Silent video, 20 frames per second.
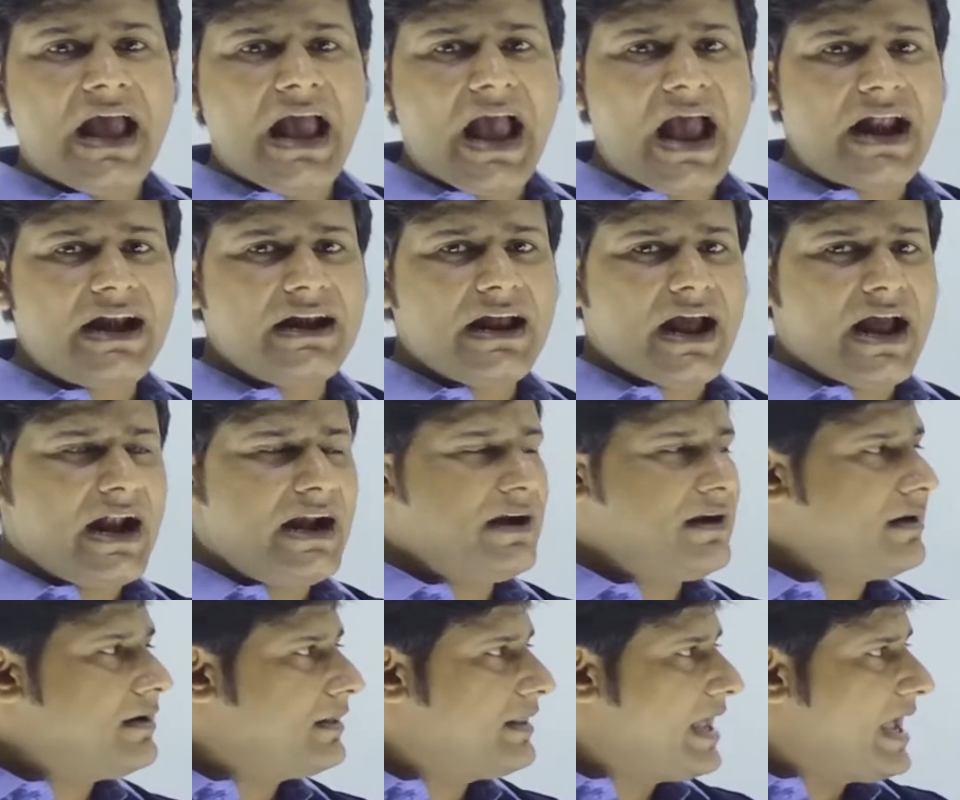
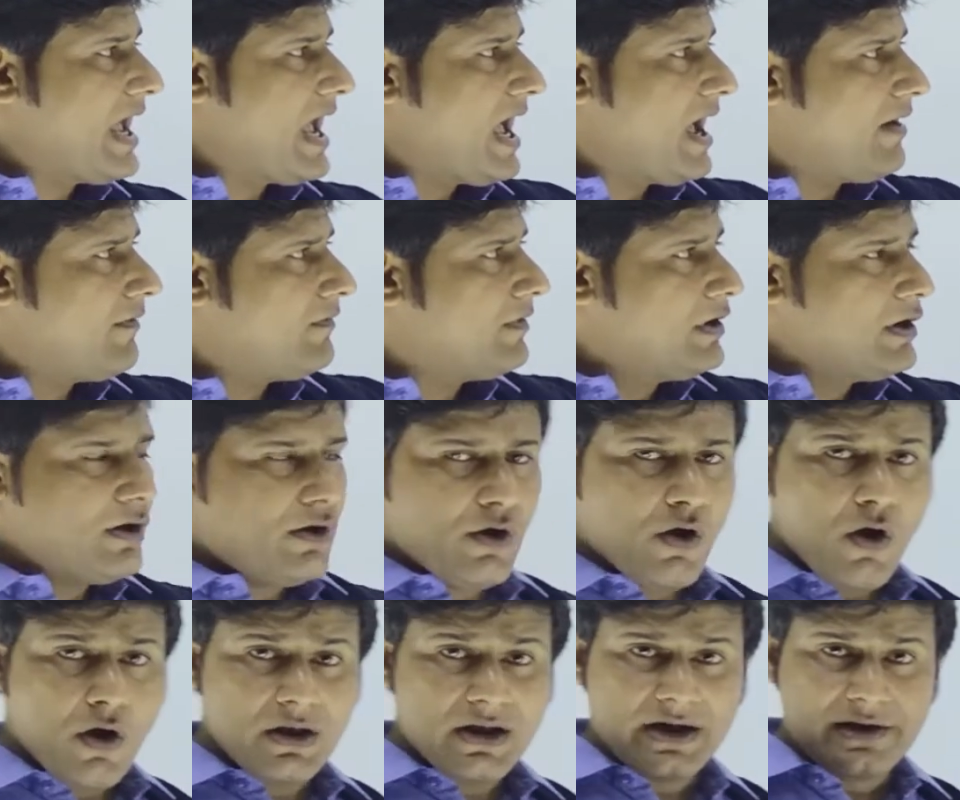and they have
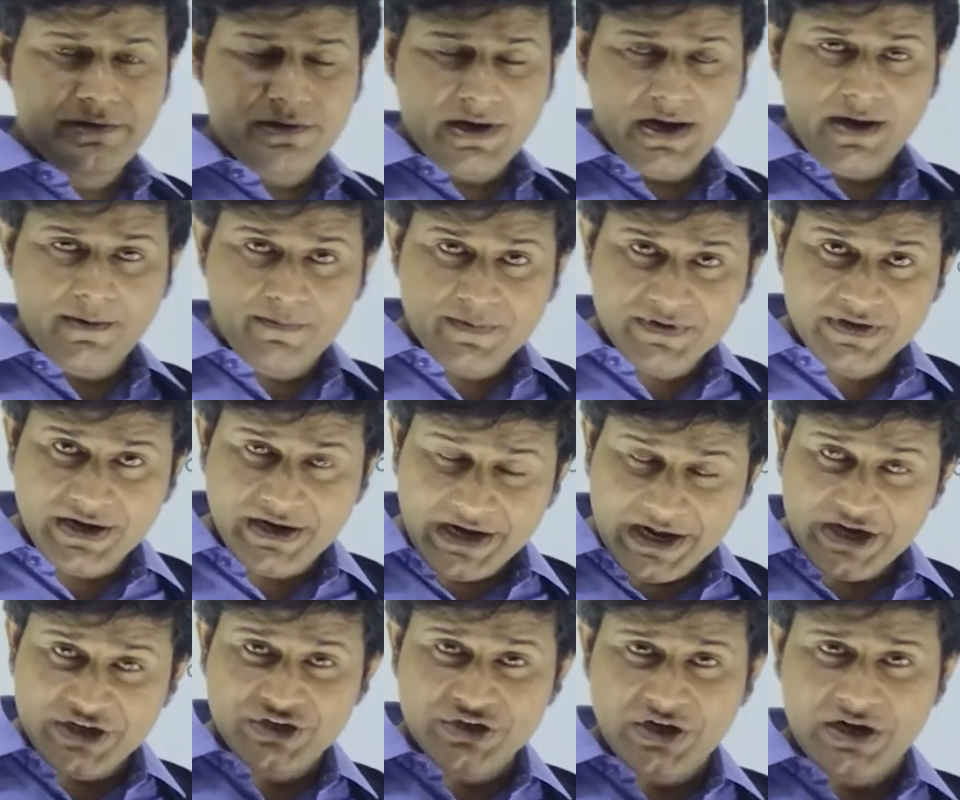all country
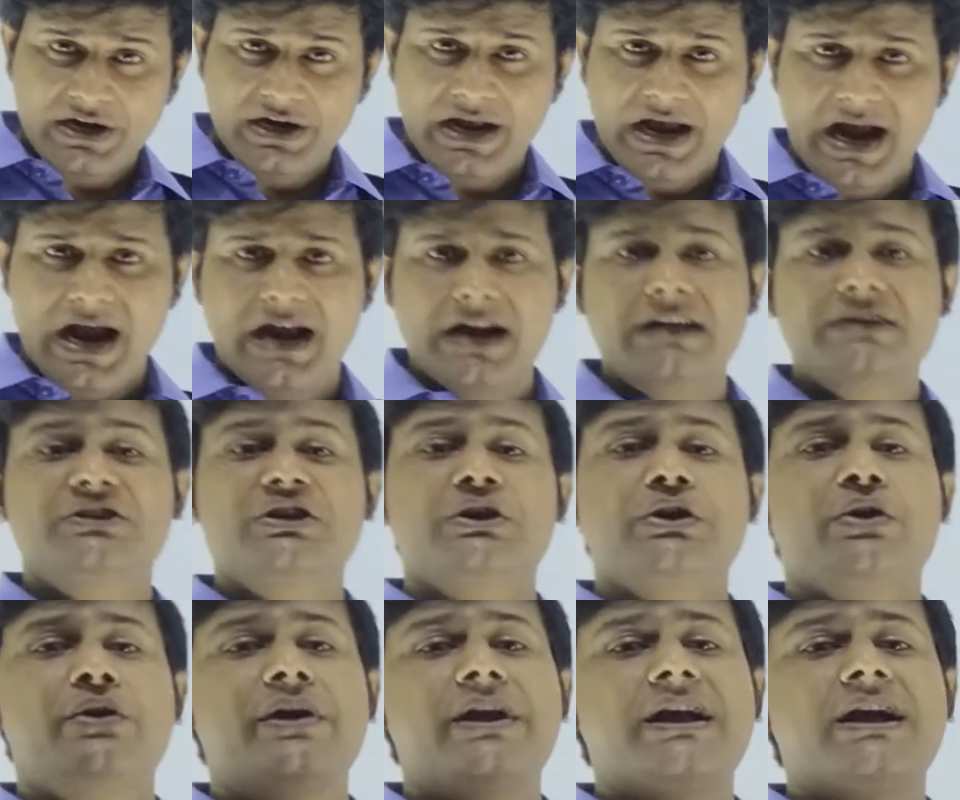representation, and
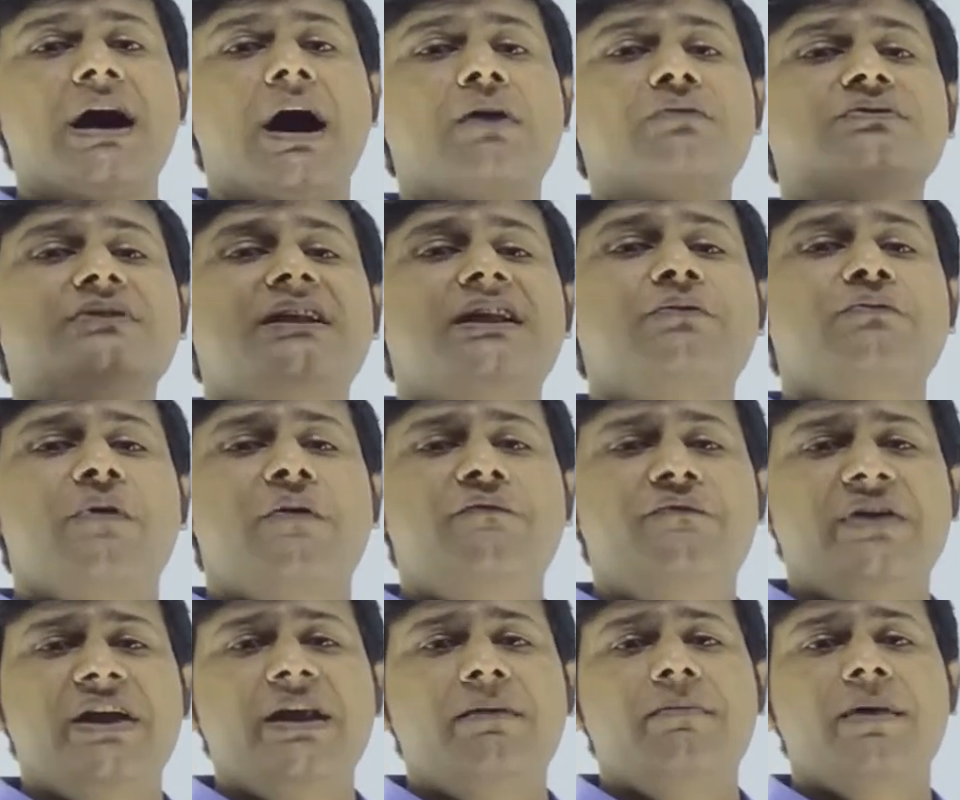Security Council is
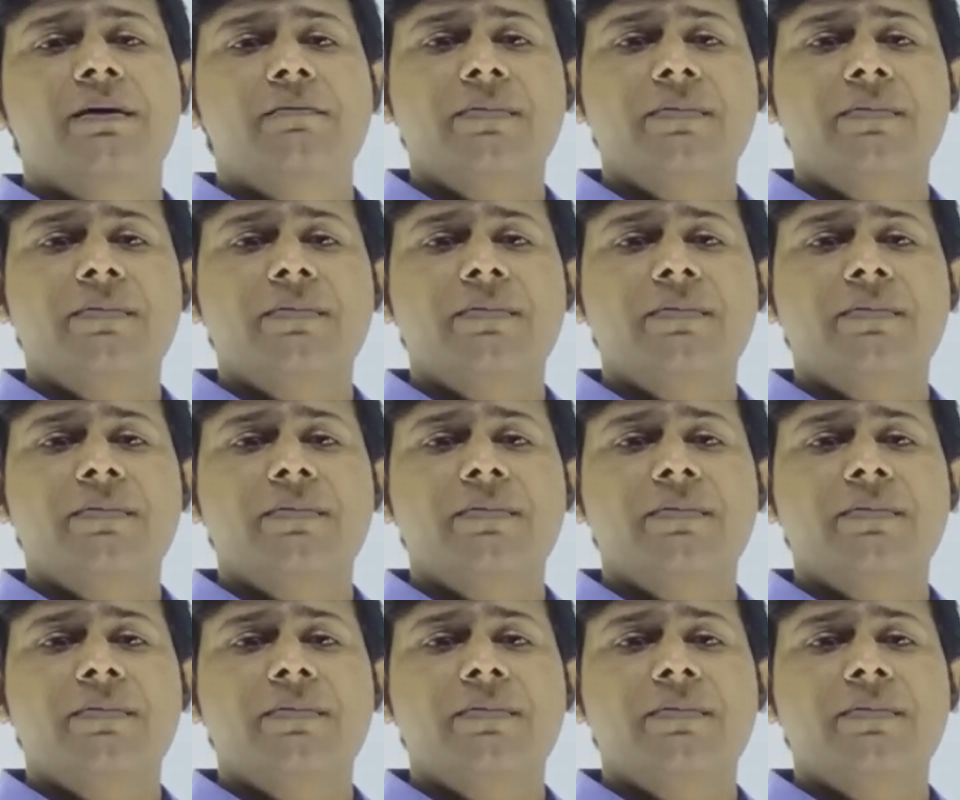15 member,